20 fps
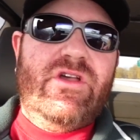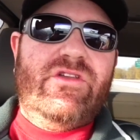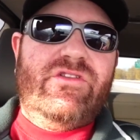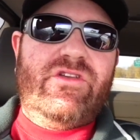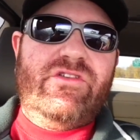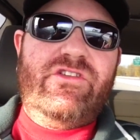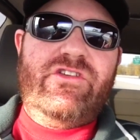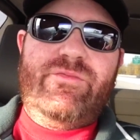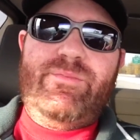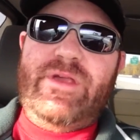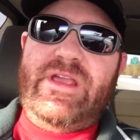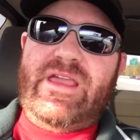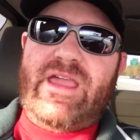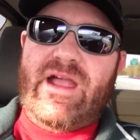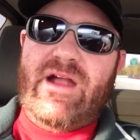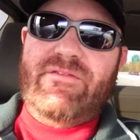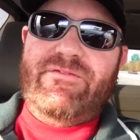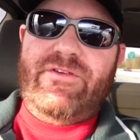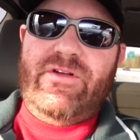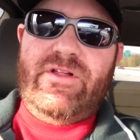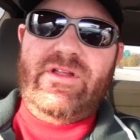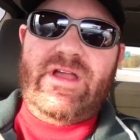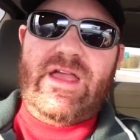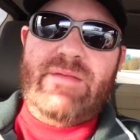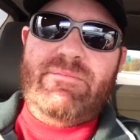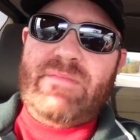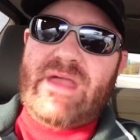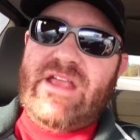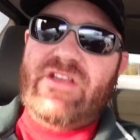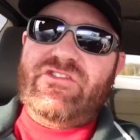So just be careful
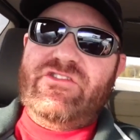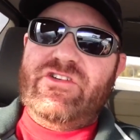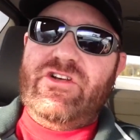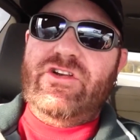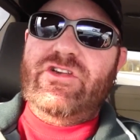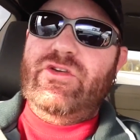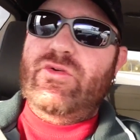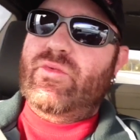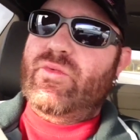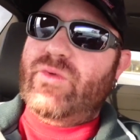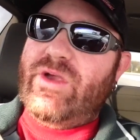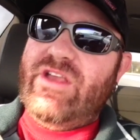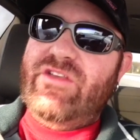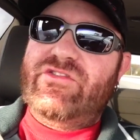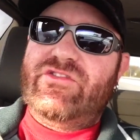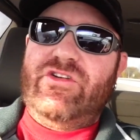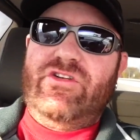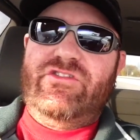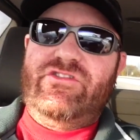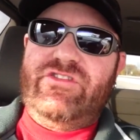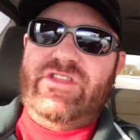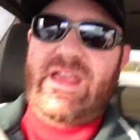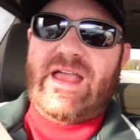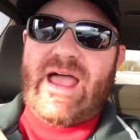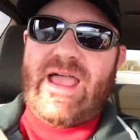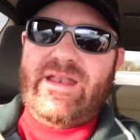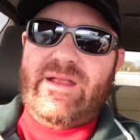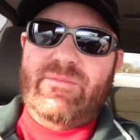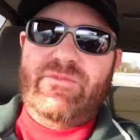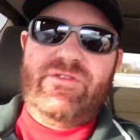and make sure you research the
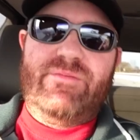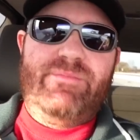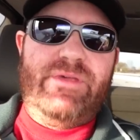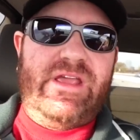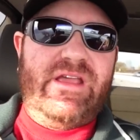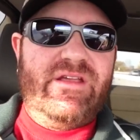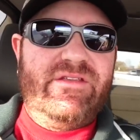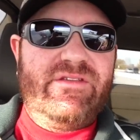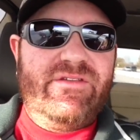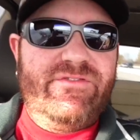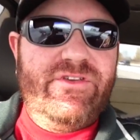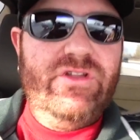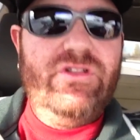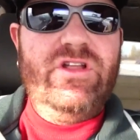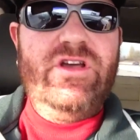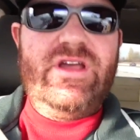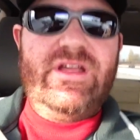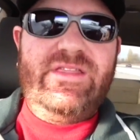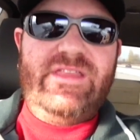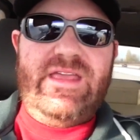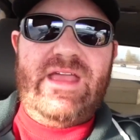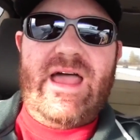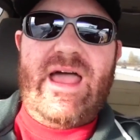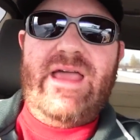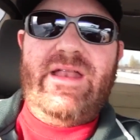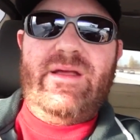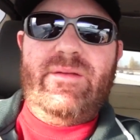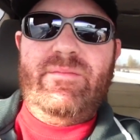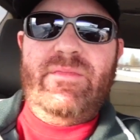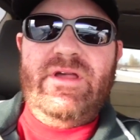items, because if you look at the
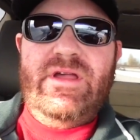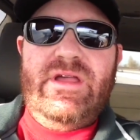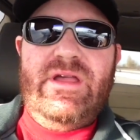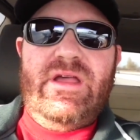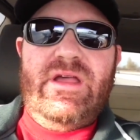item